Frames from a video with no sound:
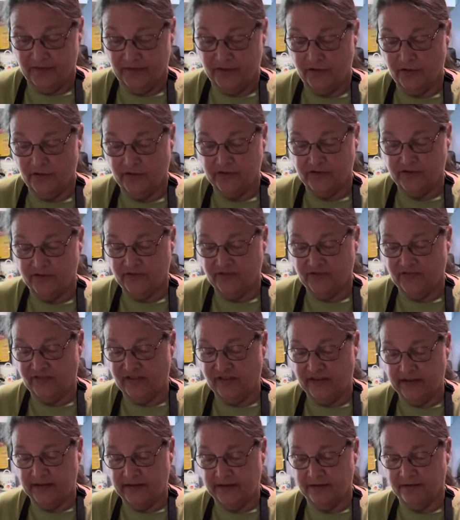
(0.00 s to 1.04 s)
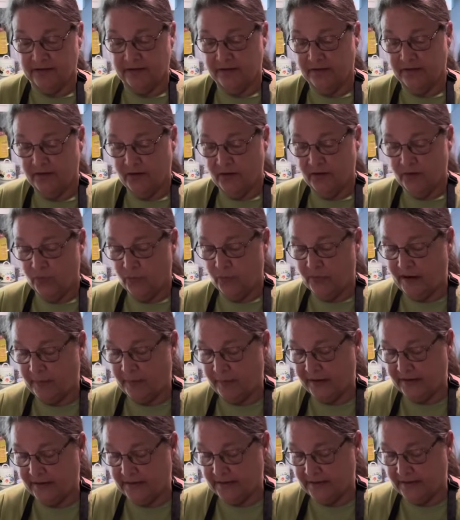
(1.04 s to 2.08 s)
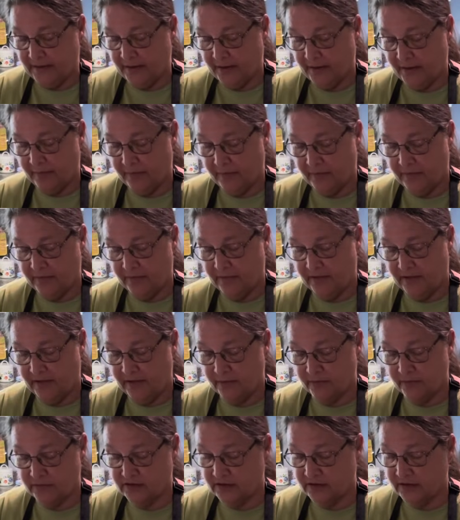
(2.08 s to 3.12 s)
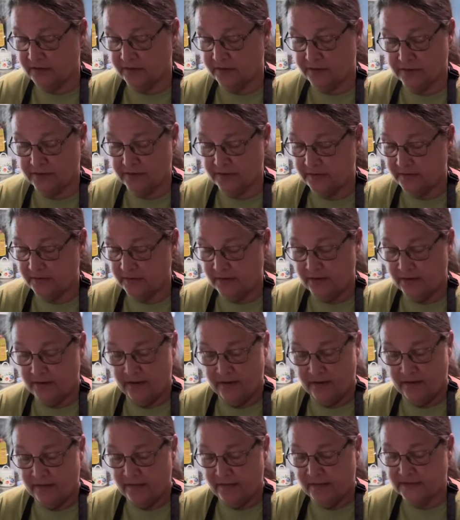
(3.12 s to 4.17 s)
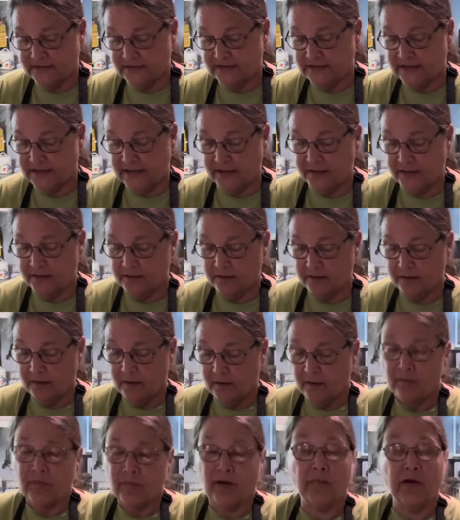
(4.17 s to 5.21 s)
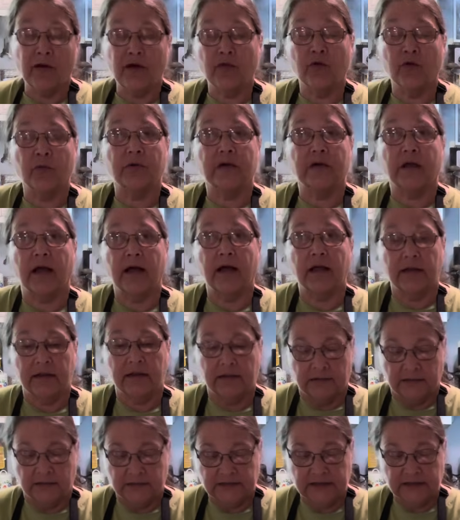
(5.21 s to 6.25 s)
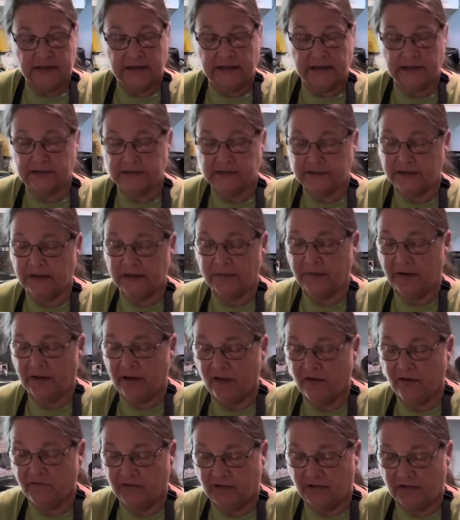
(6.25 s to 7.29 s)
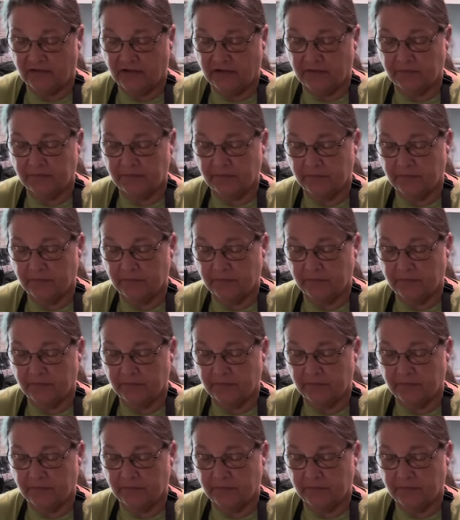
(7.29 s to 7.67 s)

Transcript: You could just feel it. When I picked it up, it was going to, the skin, my mother would call it the skin slipping off of it.